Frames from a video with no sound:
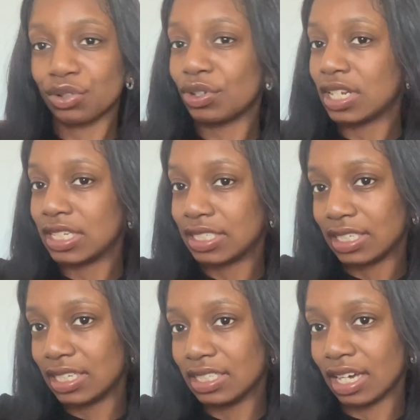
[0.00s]
on
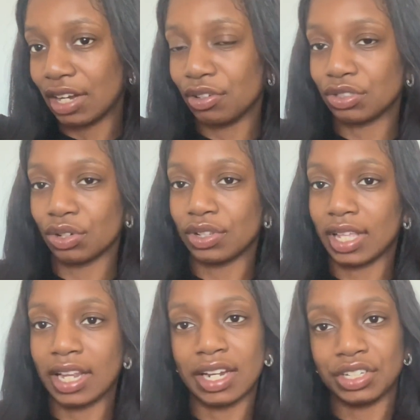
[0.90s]
Indeed, I looked on
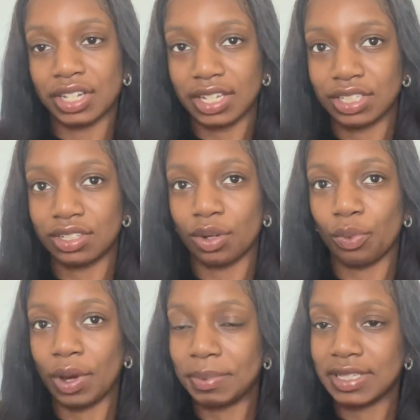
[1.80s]
the NHS
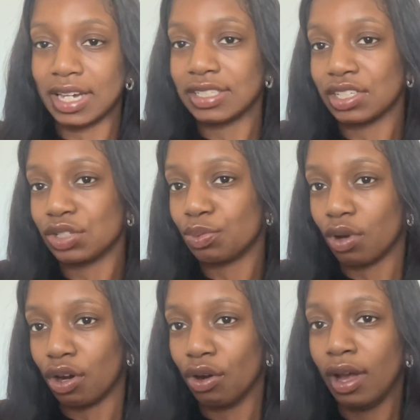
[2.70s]
website as
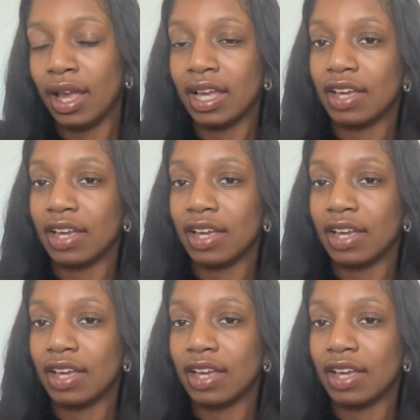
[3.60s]
well.